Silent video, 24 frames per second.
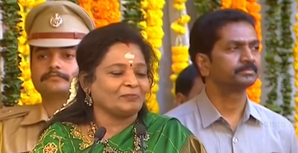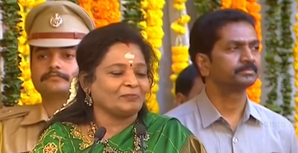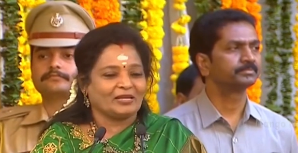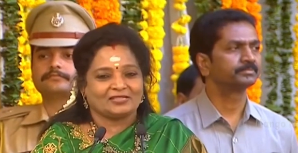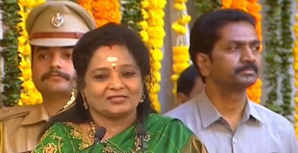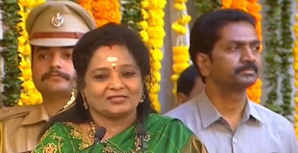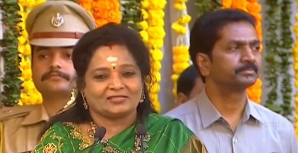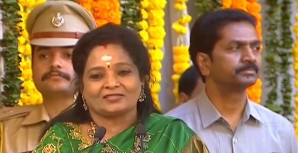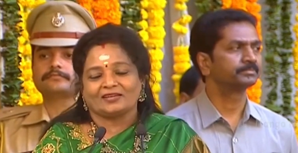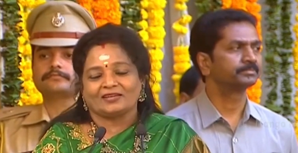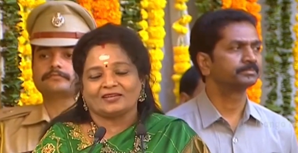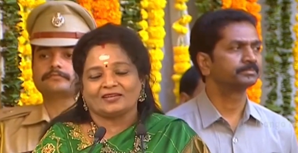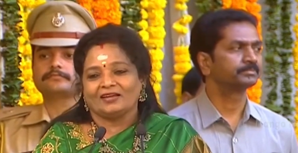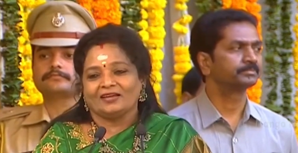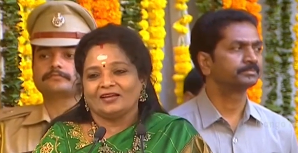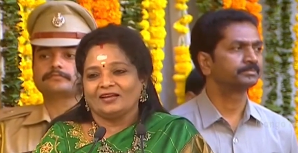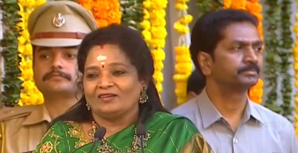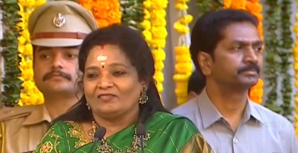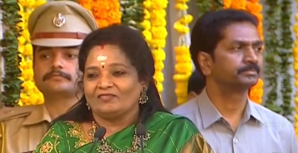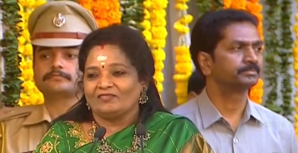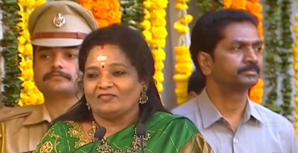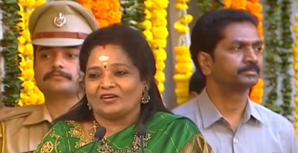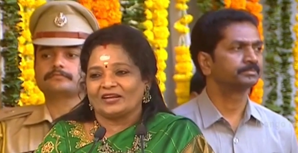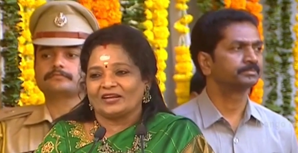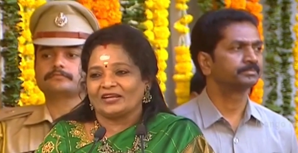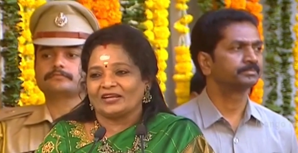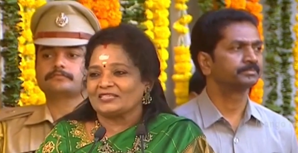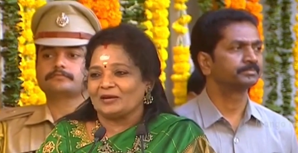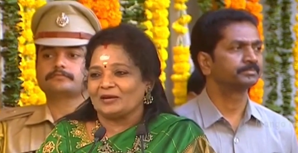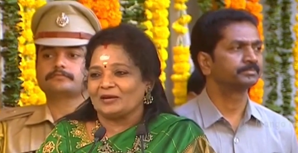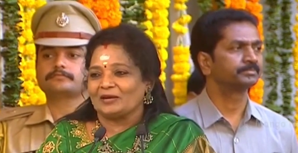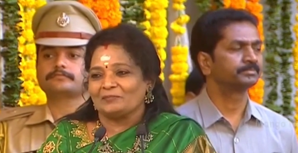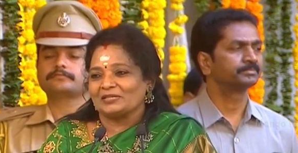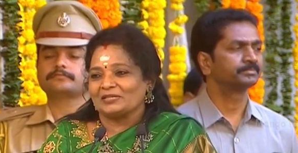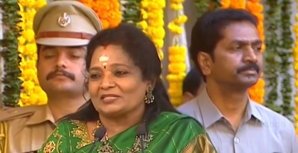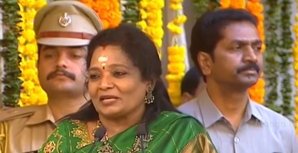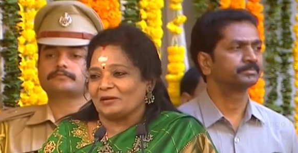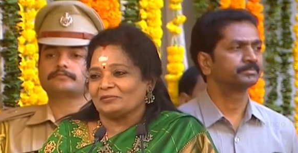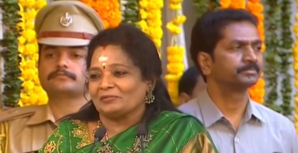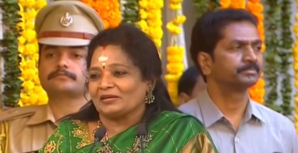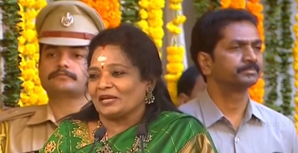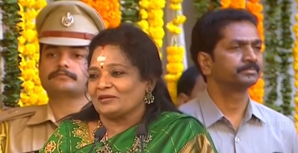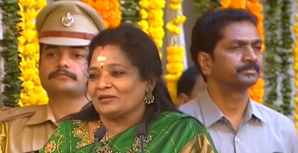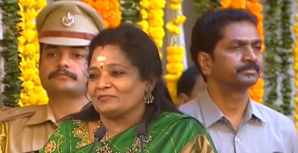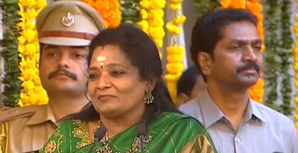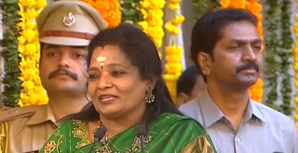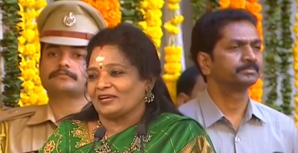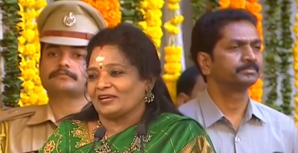Speaker 1: place. For example,
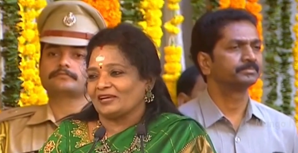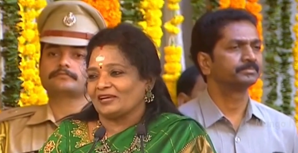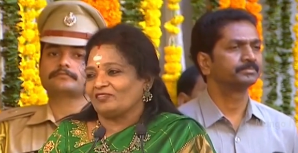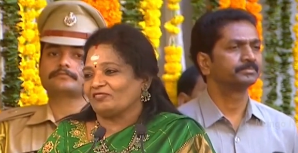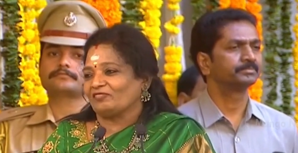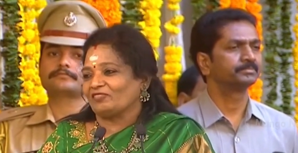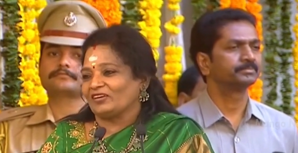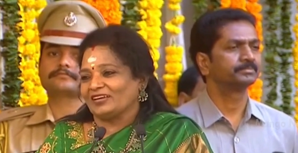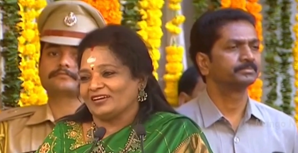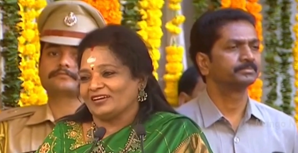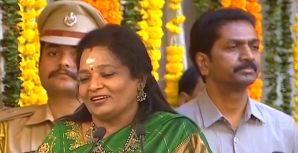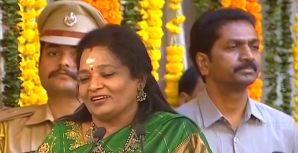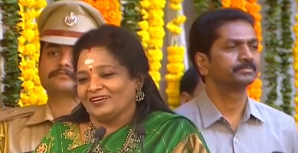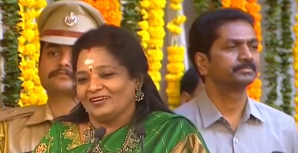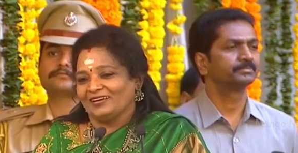sometimes I feel